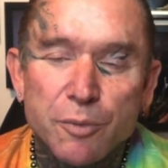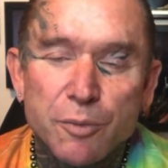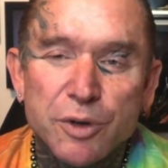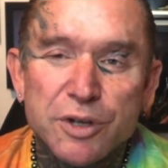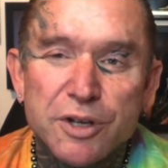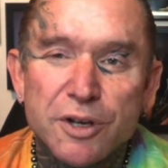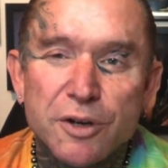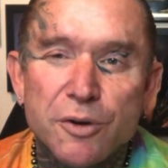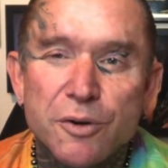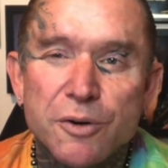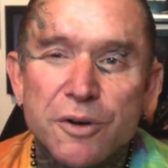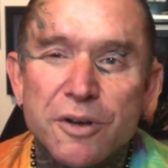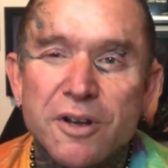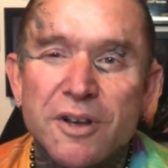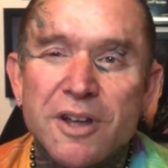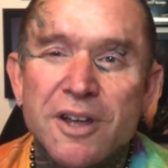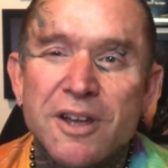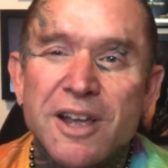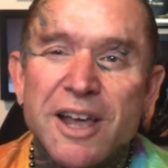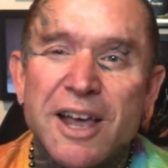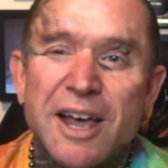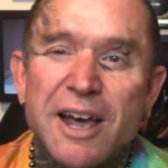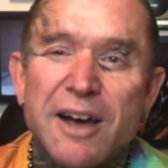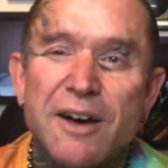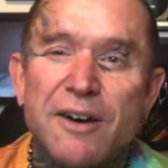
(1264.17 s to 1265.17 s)
When you look
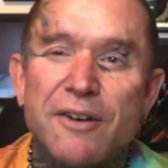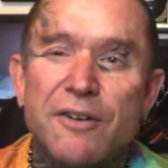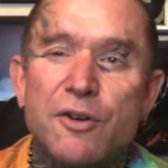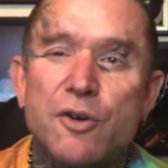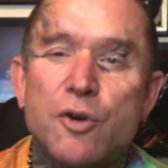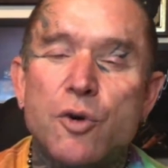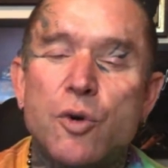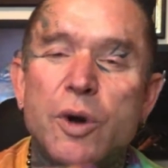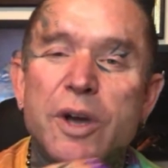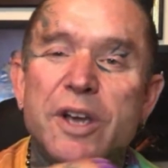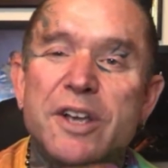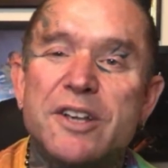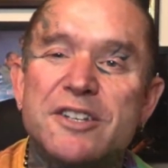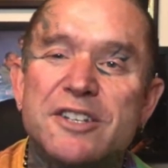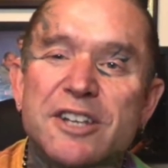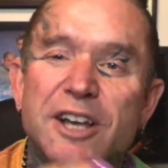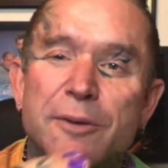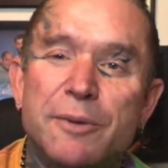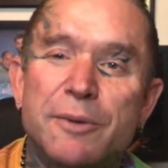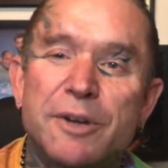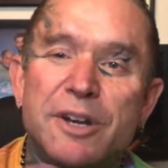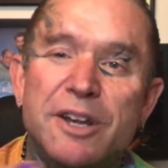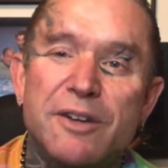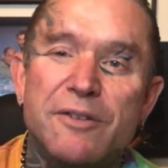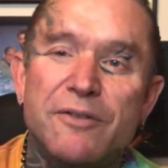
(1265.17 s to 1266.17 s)
how quick
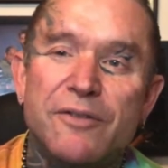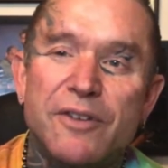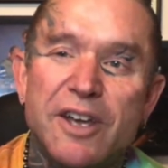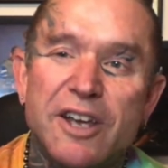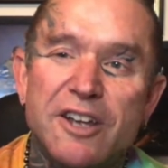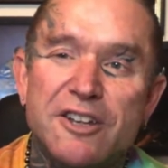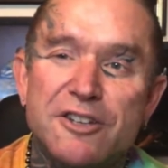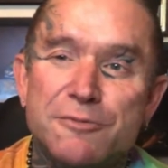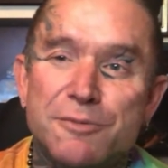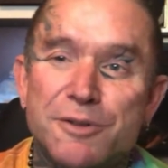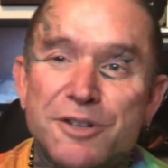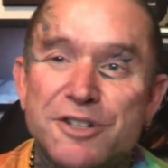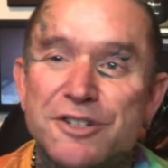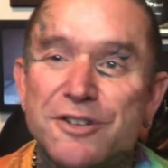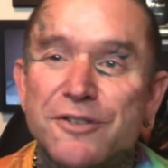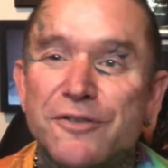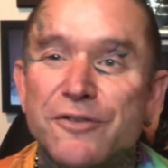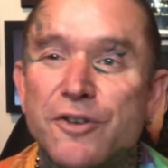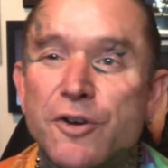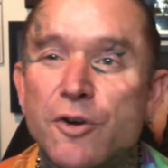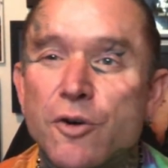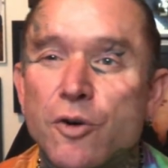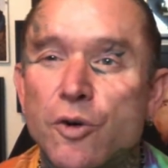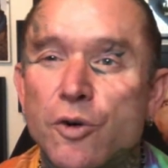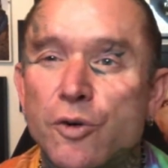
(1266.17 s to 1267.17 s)
some of the advancements have
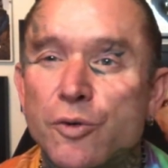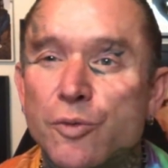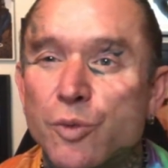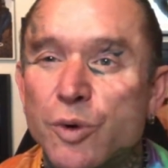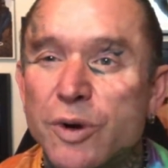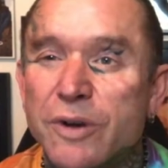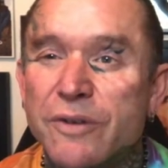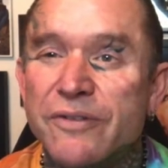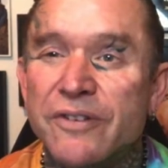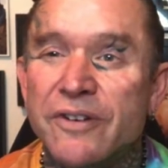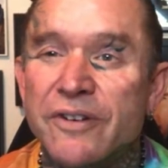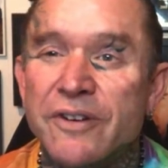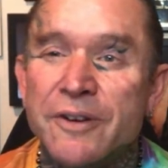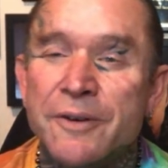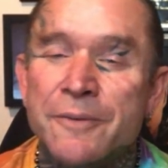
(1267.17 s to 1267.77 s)
gone with